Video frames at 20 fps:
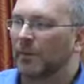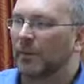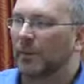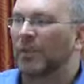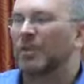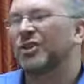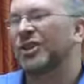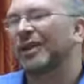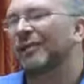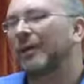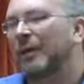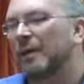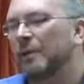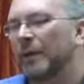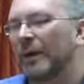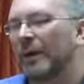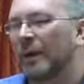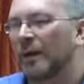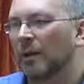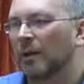Because generally
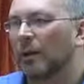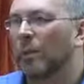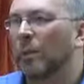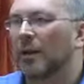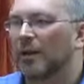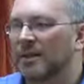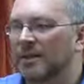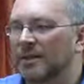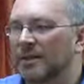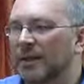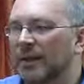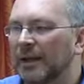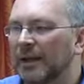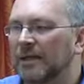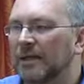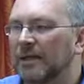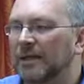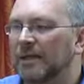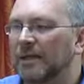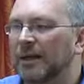speaking, the more places that link
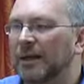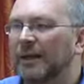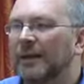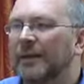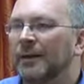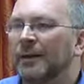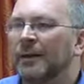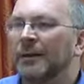to the site,